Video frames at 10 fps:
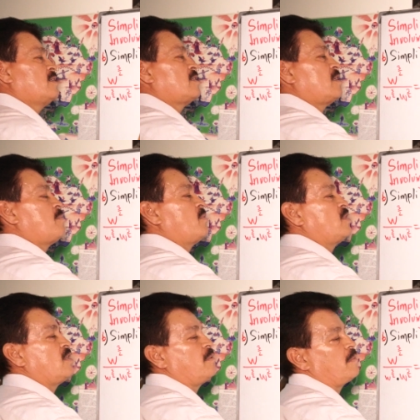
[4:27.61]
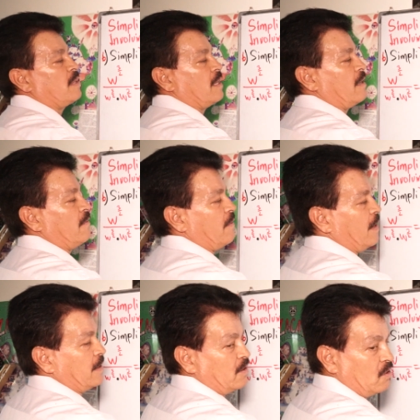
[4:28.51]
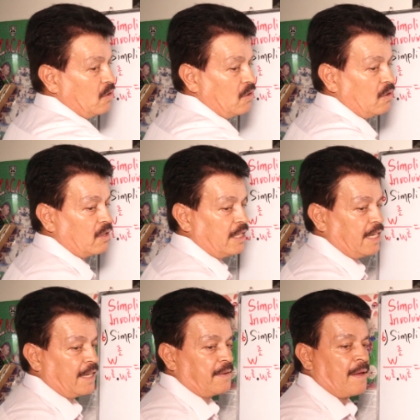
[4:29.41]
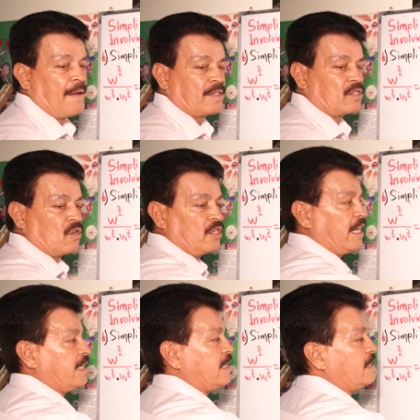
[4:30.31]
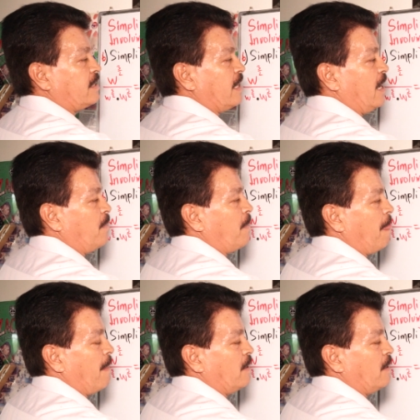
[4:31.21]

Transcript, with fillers: three positive and negative five so okay so next step